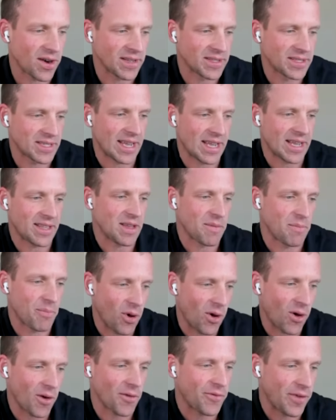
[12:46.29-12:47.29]
It's like the
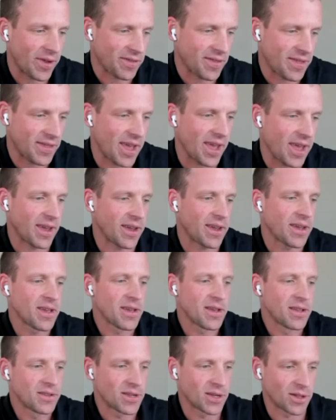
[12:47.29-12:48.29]
perfect thing
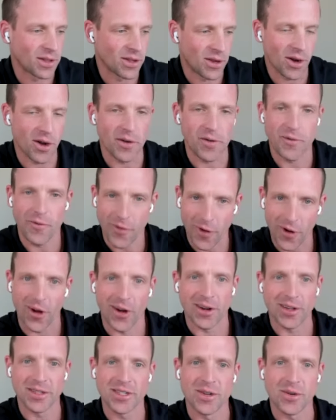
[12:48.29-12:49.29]
to learn
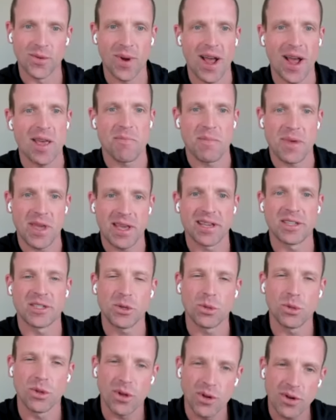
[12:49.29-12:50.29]
first, right? Because
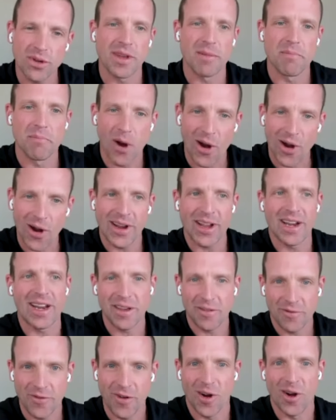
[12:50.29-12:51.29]
you learned the marketing
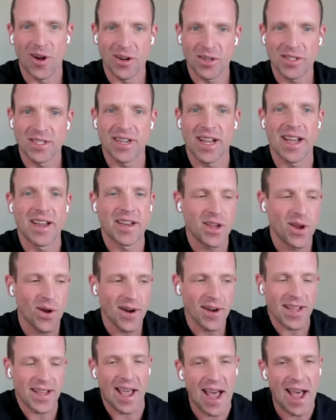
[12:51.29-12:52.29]
first, and you
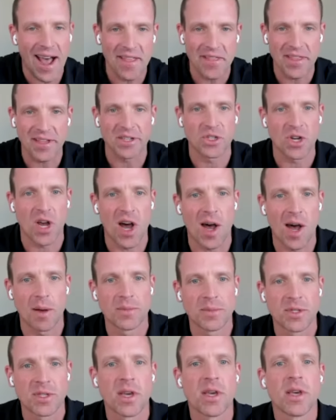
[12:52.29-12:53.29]
already had the
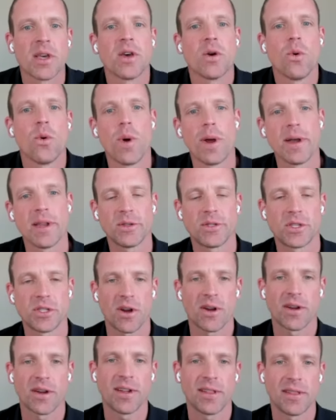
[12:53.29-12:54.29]
jobs when you
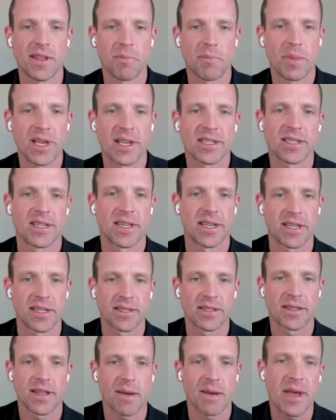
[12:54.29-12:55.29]
started the business.
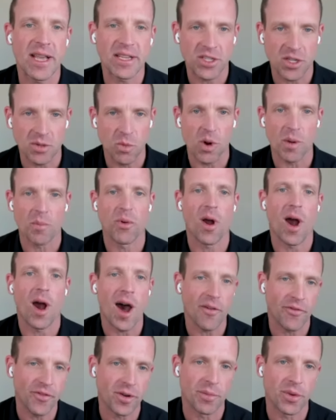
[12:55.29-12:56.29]
That makes you more
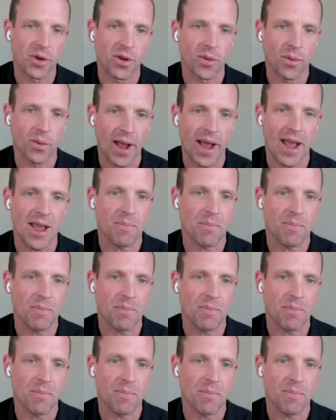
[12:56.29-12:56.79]
profitable, right?